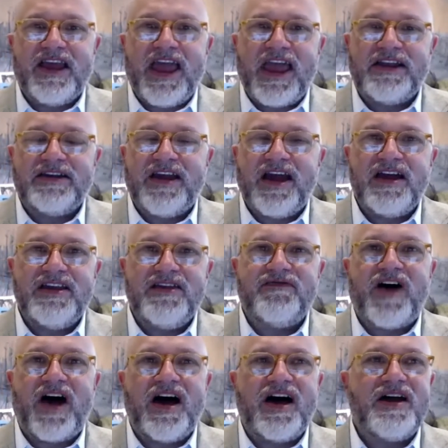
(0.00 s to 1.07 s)
And kind of
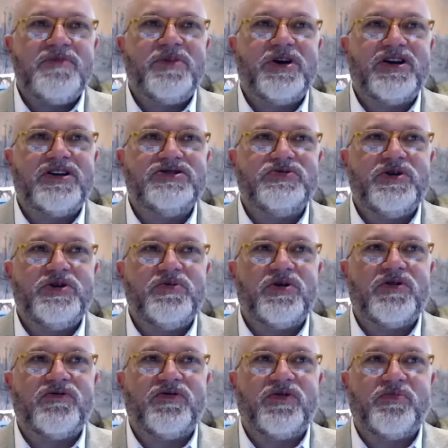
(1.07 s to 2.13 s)
odd, because we
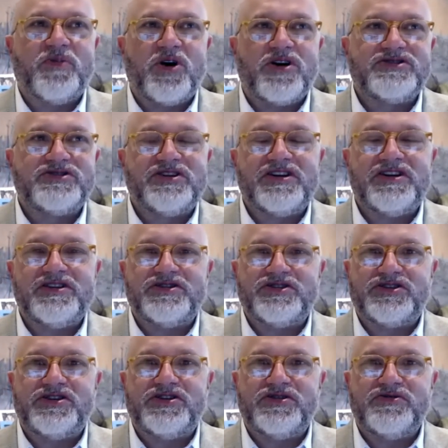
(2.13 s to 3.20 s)
were, for Boston
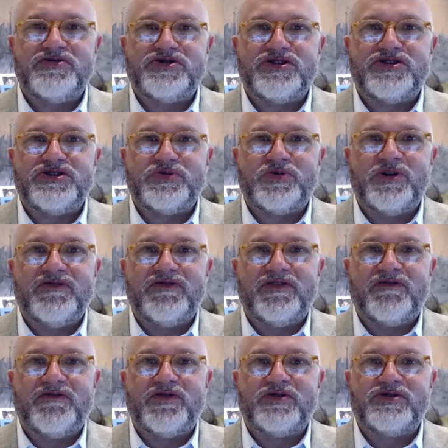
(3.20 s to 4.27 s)
institutions, one of
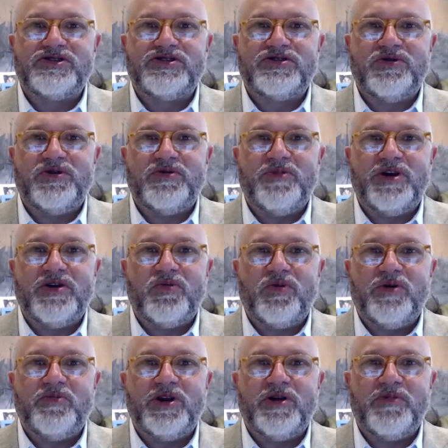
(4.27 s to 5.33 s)
the first to admit
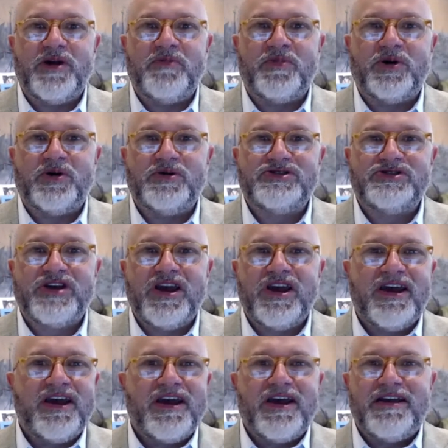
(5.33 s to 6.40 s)
women members.
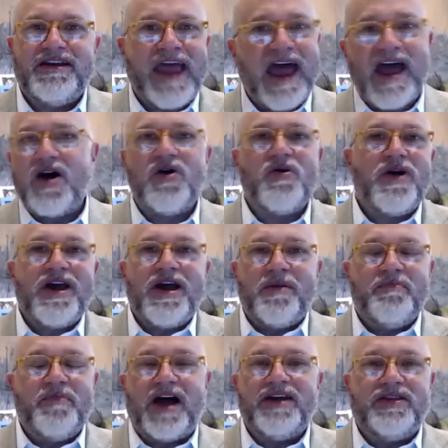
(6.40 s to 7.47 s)
Now,
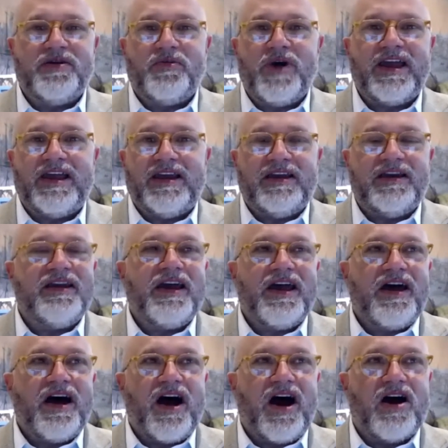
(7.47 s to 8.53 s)
by the way,
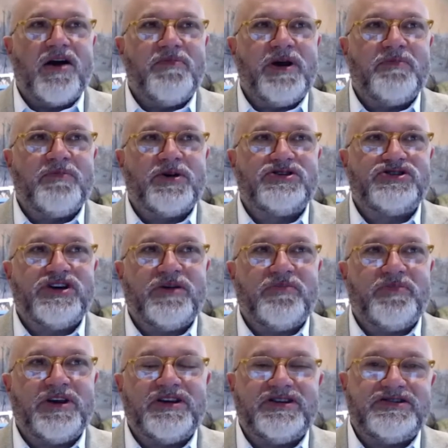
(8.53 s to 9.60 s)
our membership
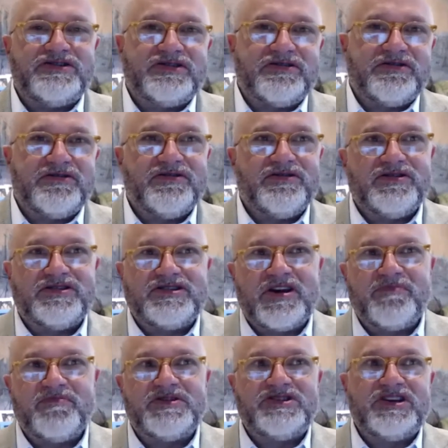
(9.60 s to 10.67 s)
is
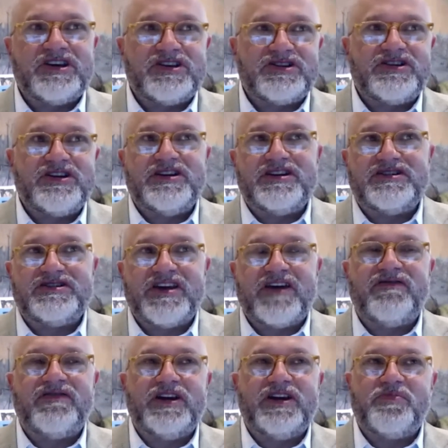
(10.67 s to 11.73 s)
some 60 to
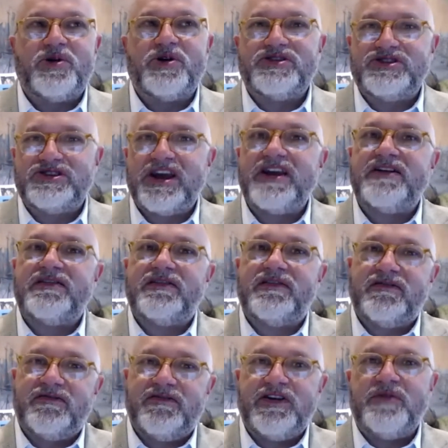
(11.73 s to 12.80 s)
70%
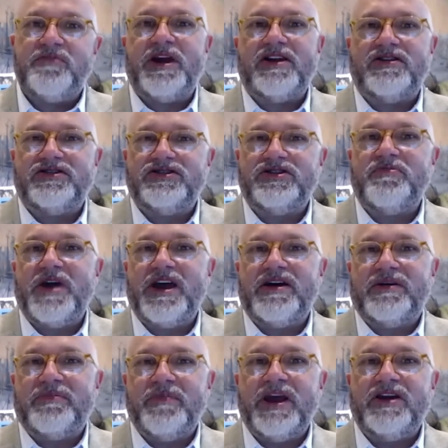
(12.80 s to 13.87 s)
female
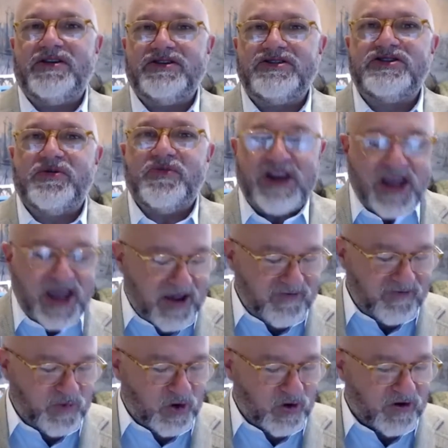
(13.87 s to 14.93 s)
to male. So we have
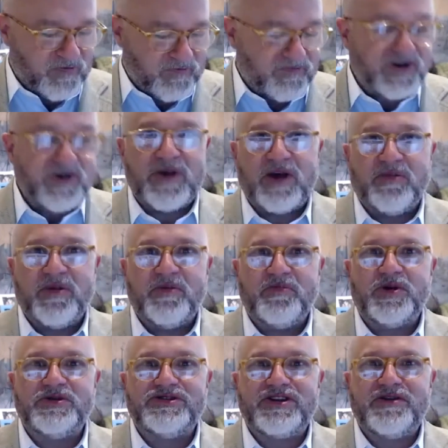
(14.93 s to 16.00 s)
more female
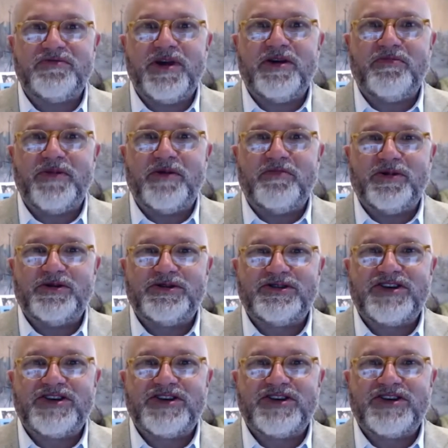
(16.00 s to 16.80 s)
members than male members.